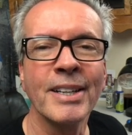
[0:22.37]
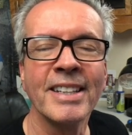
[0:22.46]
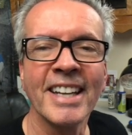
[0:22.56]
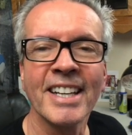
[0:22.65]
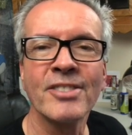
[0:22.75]

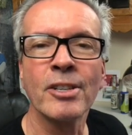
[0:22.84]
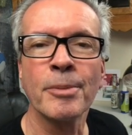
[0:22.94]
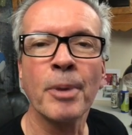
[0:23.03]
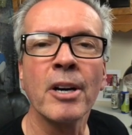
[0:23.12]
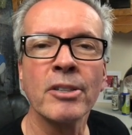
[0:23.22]
and that's their
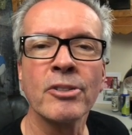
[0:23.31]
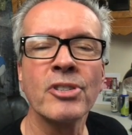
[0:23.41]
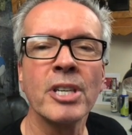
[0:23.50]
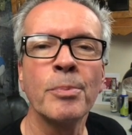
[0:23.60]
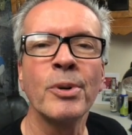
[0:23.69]

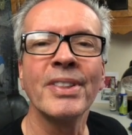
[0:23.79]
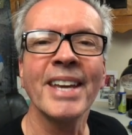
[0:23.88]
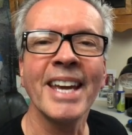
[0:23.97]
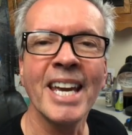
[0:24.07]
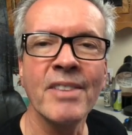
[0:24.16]
partnership with
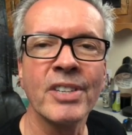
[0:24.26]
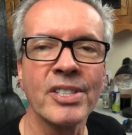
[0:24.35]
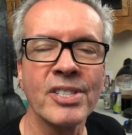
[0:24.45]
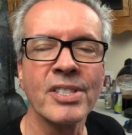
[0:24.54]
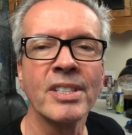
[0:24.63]

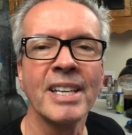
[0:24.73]
Avis.